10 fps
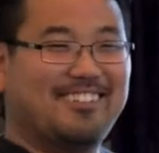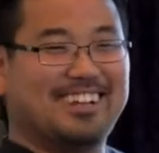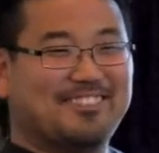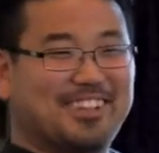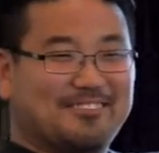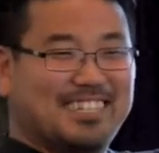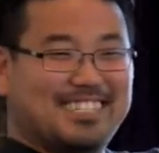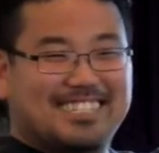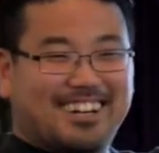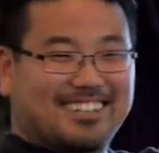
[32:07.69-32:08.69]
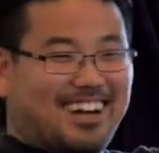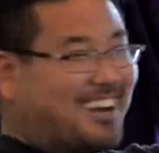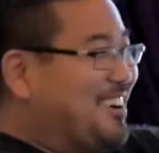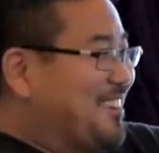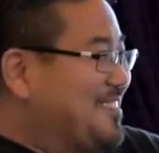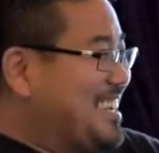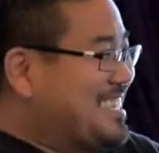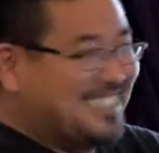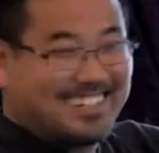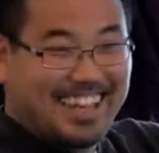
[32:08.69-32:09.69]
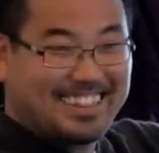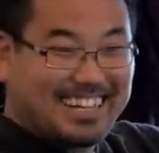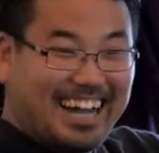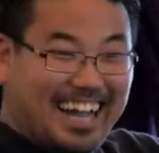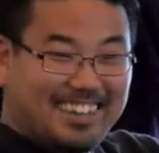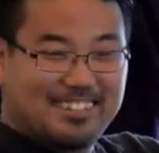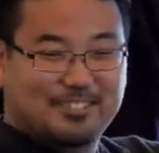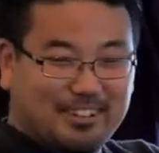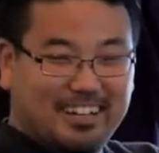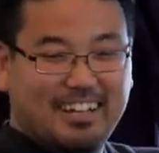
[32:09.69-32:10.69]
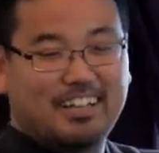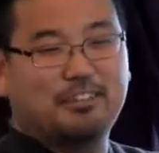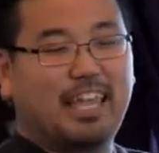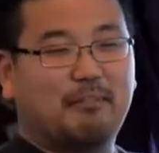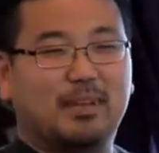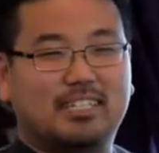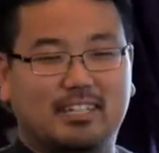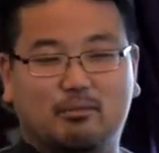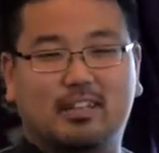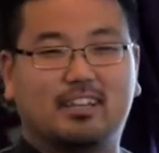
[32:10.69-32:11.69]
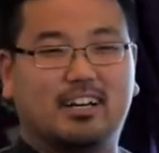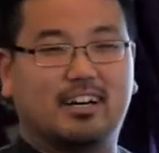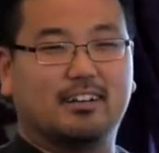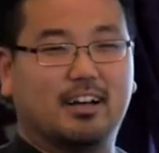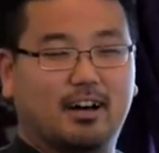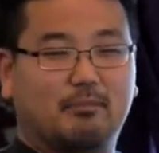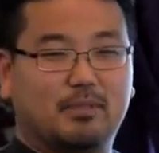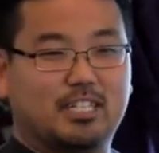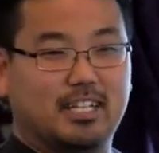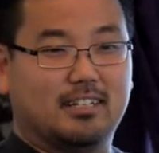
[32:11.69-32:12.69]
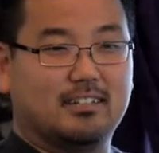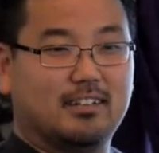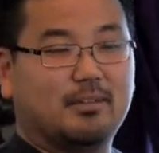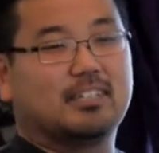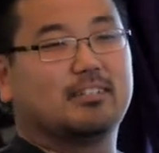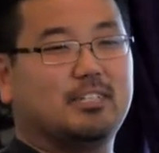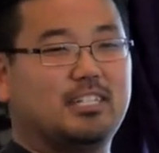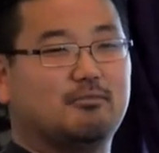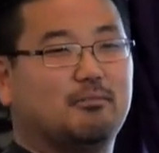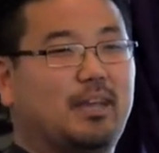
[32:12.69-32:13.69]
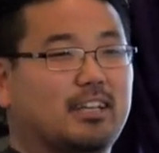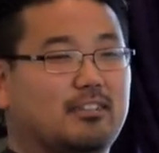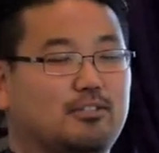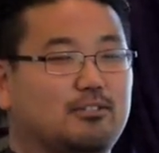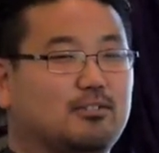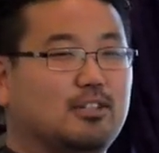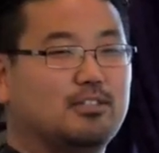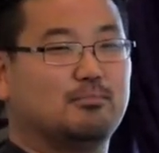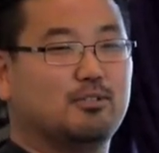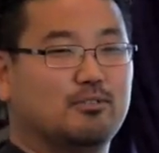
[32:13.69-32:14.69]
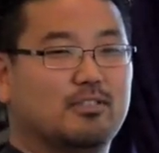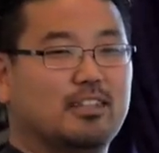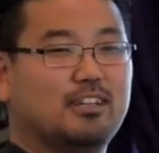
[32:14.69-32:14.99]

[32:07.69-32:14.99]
This is our dongo mixer. Like the guy, you can't mix it with a machine because a machine will make it too smooth.